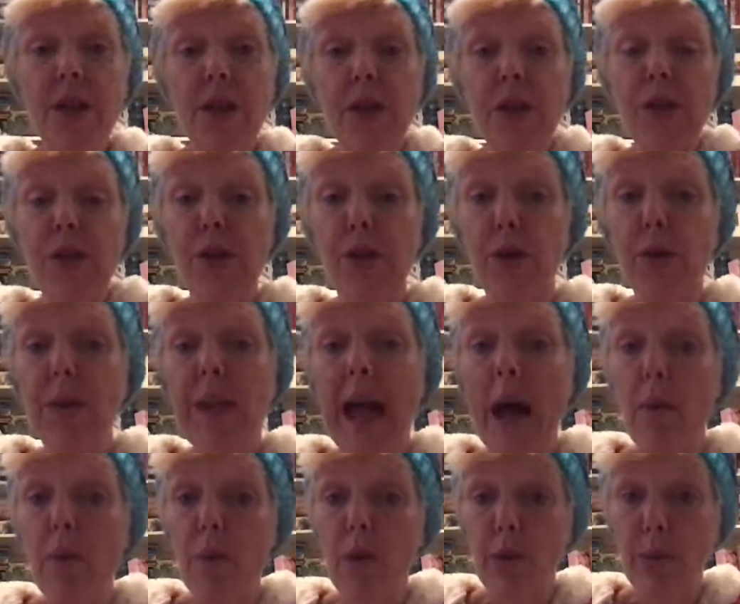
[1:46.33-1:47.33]
So
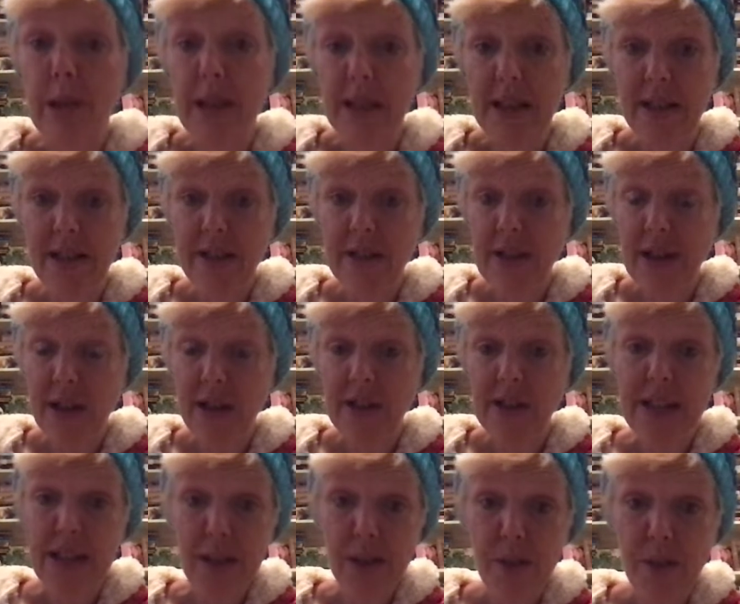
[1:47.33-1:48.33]
that will be in the final
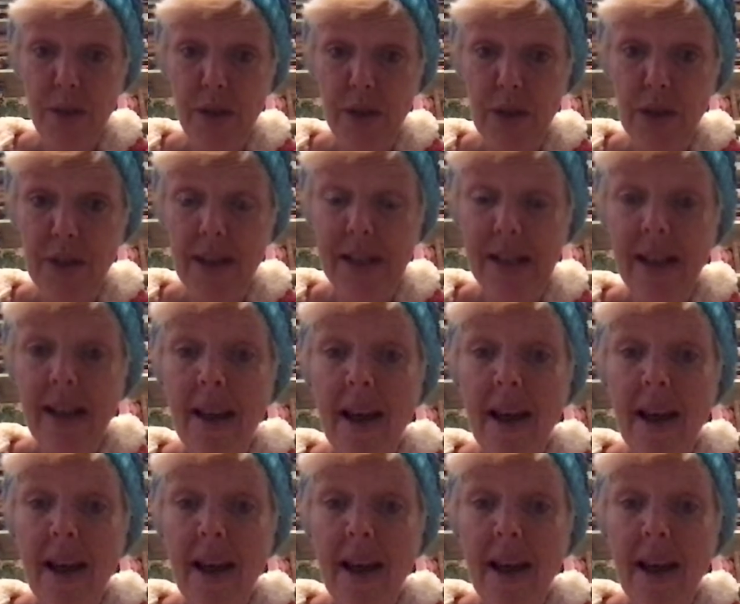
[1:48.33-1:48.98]
test results.